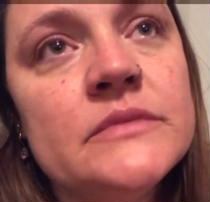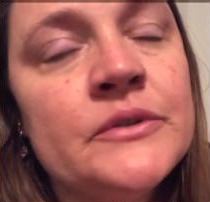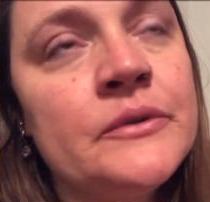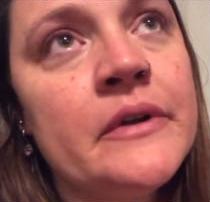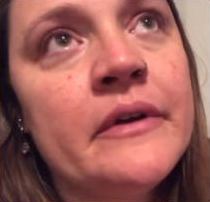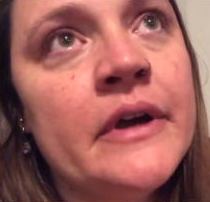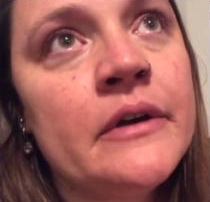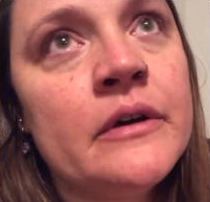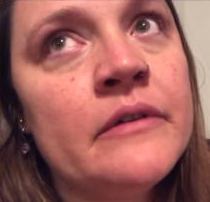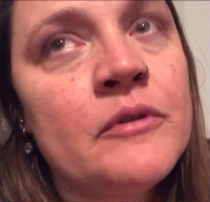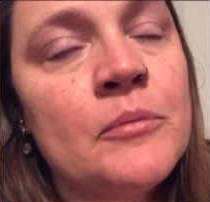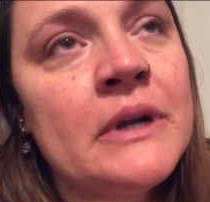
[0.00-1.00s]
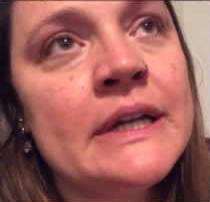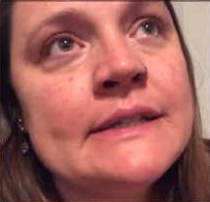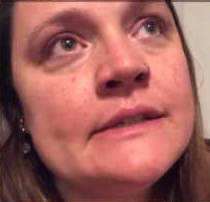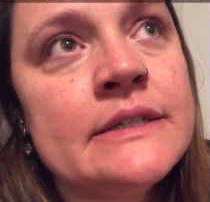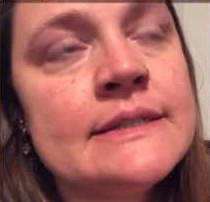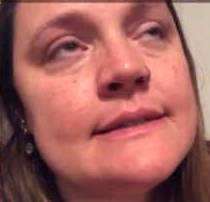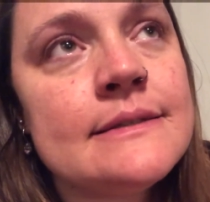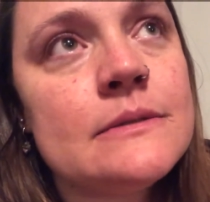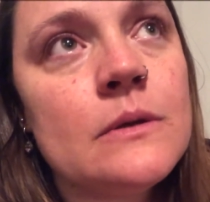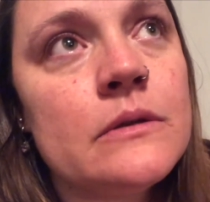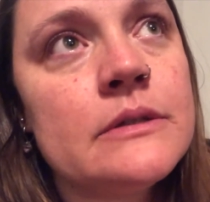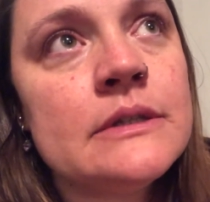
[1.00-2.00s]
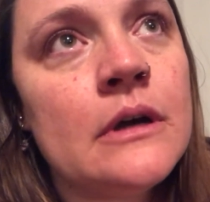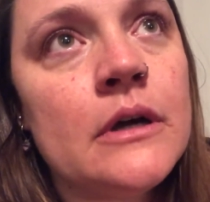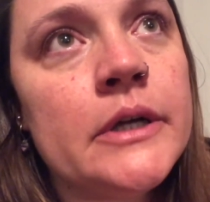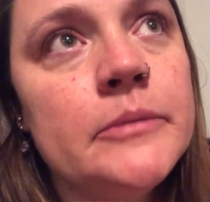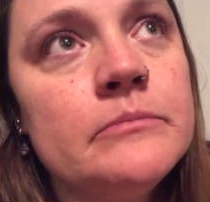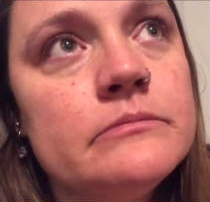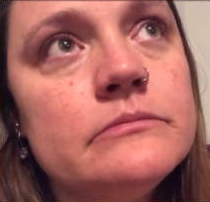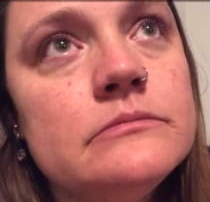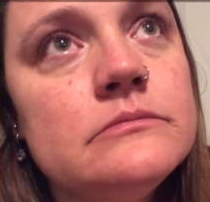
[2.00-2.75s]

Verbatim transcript: I don't know how everybody does this all the time.